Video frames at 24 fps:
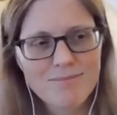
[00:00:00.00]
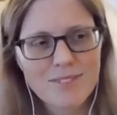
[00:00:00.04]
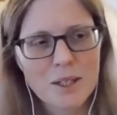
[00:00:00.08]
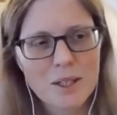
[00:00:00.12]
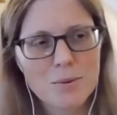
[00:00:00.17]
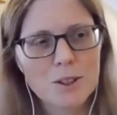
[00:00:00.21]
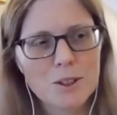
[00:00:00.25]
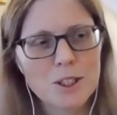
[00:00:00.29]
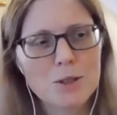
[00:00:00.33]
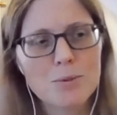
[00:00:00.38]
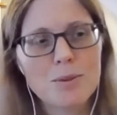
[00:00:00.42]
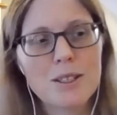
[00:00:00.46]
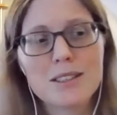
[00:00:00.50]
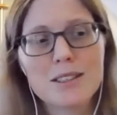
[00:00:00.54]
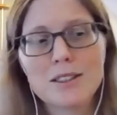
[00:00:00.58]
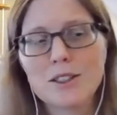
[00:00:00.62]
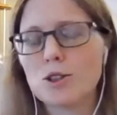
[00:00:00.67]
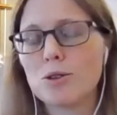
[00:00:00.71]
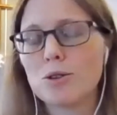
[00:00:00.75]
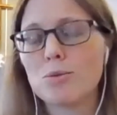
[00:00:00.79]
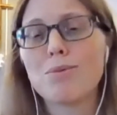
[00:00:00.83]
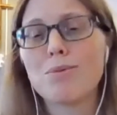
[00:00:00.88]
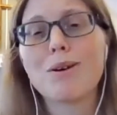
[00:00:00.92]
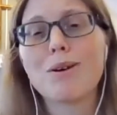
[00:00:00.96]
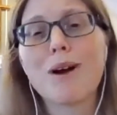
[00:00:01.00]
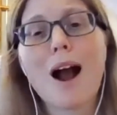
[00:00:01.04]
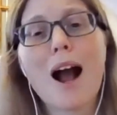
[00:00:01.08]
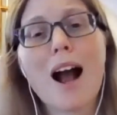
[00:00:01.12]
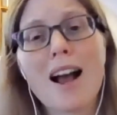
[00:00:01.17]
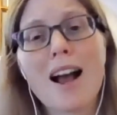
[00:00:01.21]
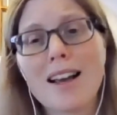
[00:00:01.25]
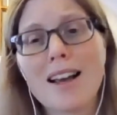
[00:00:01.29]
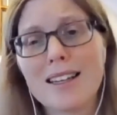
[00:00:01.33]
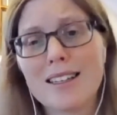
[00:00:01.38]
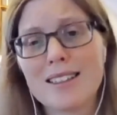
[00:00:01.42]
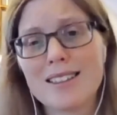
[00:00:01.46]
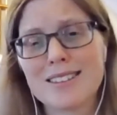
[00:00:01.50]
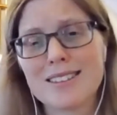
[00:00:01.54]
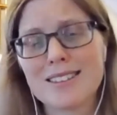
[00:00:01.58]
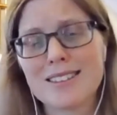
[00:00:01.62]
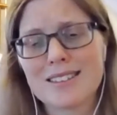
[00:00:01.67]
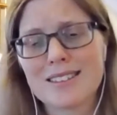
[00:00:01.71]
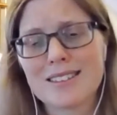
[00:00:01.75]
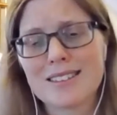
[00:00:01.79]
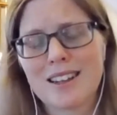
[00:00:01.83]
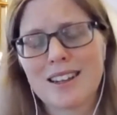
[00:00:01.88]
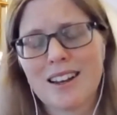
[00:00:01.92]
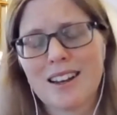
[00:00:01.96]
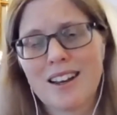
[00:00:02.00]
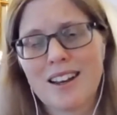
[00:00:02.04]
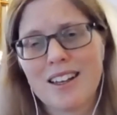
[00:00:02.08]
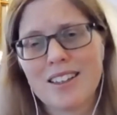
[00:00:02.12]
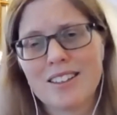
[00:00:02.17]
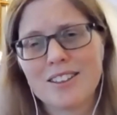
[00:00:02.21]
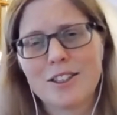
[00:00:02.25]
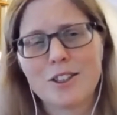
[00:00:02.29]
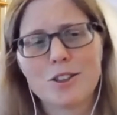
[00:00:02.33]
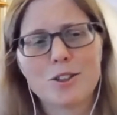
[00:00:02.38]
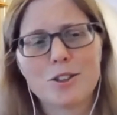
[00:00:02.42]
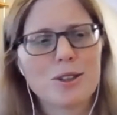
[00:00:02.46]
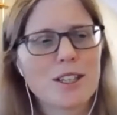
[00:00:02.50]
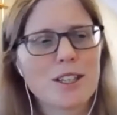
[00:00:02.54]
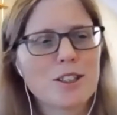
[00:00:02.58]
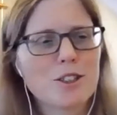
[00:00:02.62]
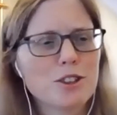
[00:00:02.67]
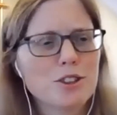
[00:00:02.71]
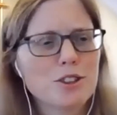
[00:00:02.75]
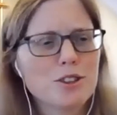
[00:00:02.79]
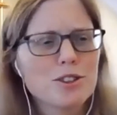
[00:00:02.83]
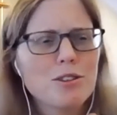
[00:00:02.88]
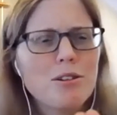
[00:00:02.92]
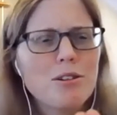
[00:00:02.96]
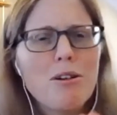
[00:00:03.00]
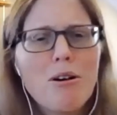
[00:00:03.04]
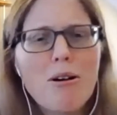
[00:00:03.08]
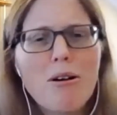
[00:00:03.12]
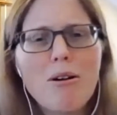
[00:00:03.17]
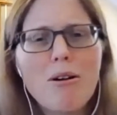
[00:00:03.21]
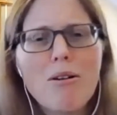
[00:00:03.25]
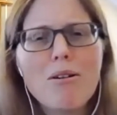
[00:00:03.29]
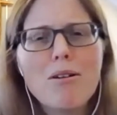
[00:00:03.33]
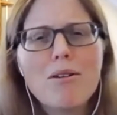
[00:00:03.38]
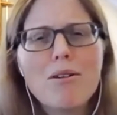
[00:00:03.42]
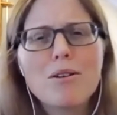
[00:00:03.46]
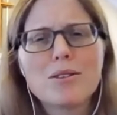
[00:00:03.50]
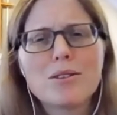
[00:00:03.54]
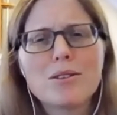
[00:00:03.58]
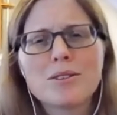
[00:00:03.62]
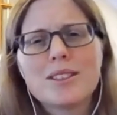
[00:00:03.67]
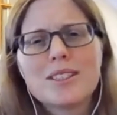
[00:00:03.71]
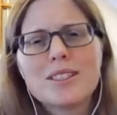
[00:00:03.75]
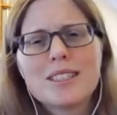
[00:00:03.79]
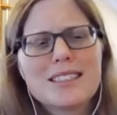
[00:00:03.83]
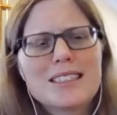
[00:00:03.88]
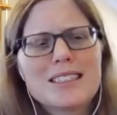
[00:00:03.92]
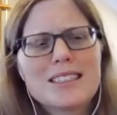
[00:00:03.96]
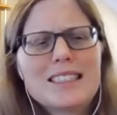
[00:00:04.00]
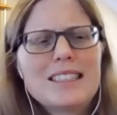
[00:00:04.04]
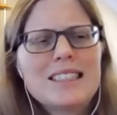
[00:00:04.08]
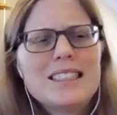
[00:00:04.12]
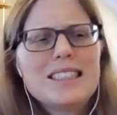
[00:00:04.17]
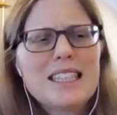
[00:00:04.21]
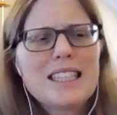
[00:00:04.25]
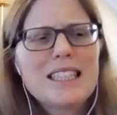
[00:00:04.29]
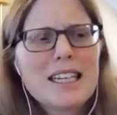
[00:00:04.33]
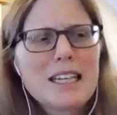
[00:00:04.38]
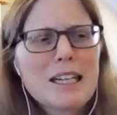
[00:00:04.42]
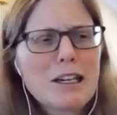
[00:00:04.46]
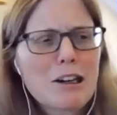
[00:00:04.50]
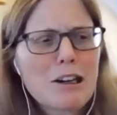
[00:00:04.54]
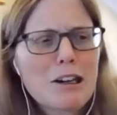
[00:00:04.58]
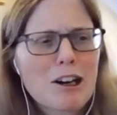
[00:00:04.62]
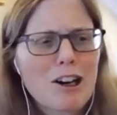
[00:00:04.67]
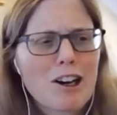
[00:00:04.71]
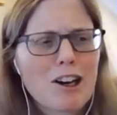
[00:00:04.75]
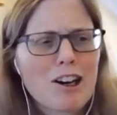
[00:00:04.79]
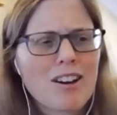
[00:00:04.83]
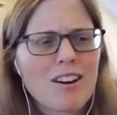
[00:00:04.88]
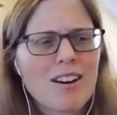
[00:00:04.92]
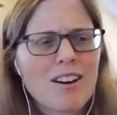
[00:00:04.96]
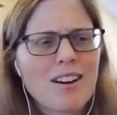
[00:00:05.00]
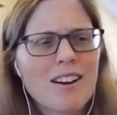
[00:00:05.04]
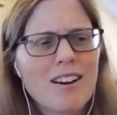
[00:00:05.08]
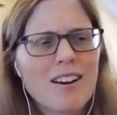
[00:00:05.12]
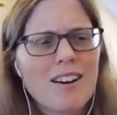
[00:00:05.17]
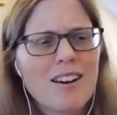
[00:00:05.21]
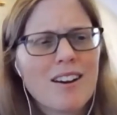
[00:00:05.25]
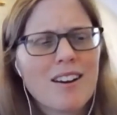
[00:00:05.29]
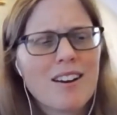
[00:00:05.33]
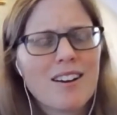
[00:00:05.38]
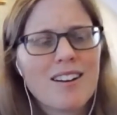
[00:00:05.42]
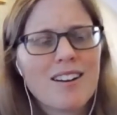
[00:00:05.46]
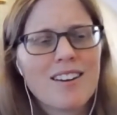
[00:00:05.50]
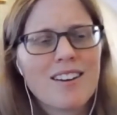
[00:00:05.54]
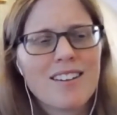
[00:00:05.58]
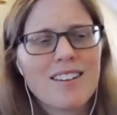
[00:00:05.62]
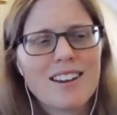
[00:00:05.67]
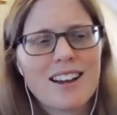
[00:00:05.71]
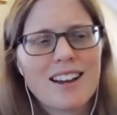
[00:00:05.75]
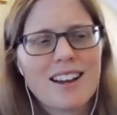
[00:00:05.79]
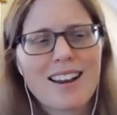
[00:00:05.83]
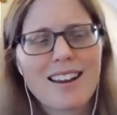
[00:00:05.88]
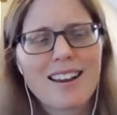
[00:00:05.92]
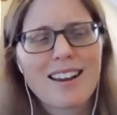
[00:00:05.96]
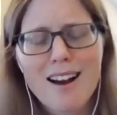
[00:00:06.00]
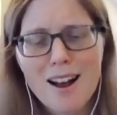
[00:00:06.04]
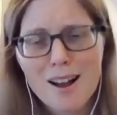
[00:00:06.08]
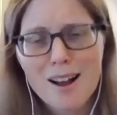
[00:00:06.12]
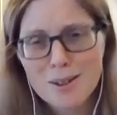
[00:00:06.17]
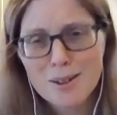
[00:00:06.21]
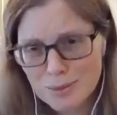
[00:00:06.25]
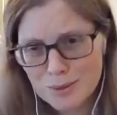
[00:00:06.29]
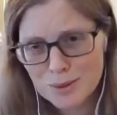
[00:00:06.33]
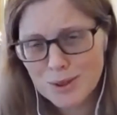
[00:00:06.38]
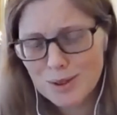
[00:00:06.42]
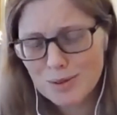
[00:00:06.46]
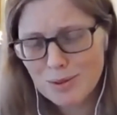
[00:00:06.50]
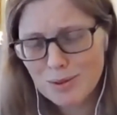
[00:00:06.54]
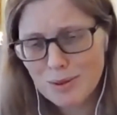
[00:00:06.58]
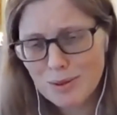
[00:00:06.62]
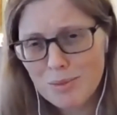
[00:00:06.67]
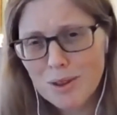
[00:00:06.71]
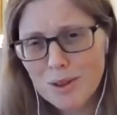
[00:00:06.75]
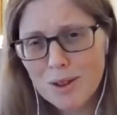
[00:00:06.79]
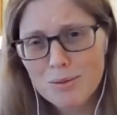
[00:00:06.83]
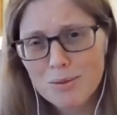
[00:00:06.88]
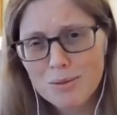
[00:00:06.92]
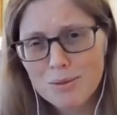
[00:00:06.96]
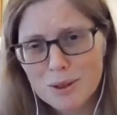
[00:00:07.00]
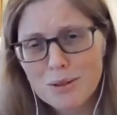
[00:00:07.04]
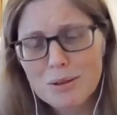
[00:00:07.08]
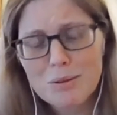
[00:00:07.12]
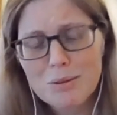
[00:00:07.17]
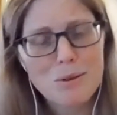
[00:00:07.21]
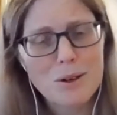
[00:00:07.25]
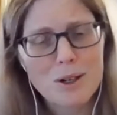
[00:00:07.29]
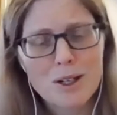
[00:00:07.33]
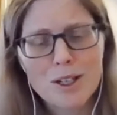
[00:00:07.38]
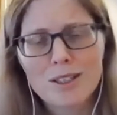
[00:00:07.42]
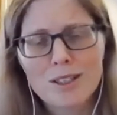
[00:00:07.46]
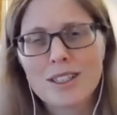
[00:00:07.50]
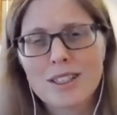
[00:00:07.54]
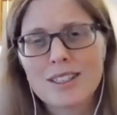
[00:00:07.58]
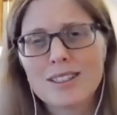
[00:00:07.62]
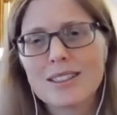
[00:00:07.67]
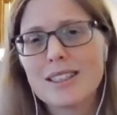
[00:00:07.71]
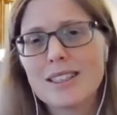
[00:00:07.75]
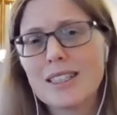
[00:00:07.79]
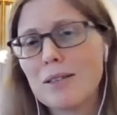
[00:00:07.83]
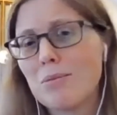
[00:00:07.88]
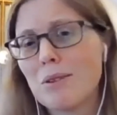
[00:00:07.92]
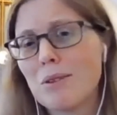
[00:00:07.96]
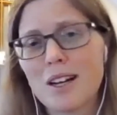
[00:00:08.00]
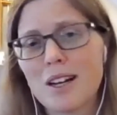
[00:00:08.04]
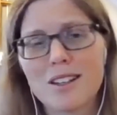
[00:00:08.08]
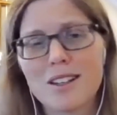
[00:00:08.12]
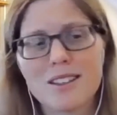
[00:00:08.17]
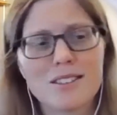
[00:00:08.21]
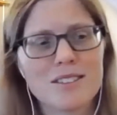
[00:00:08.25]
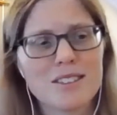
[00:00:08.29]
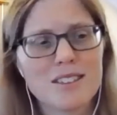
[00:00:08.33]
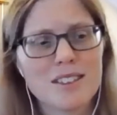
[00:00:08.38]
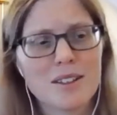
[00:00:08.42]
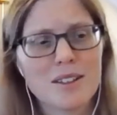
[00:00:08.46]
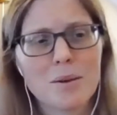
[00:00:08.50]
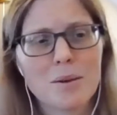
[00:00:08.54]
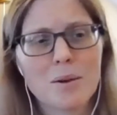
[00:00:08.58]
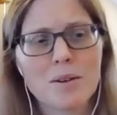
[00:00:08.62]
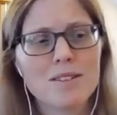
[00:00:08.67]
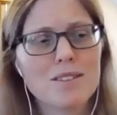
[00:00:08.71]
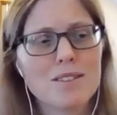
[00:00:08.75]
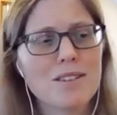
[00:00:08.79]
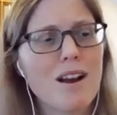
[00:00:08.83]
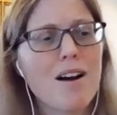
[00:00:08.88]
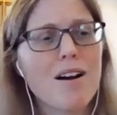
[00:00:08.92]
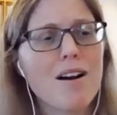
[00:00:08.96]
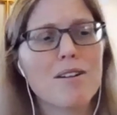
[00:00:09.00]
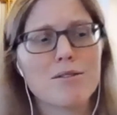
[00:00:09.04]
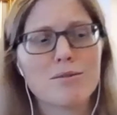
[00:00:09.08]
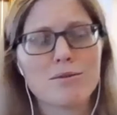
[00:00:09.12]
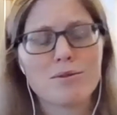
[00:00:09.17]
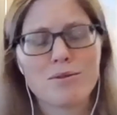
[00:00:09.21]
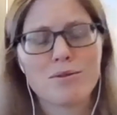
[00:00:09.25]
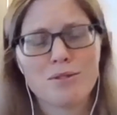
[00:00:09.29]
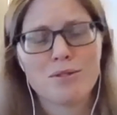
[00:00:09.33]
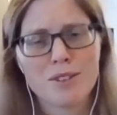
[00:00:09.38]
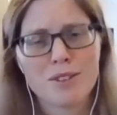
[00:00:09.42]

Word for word: which means to prize, to treasure, to hold dear, and comes from the root word liba, or love.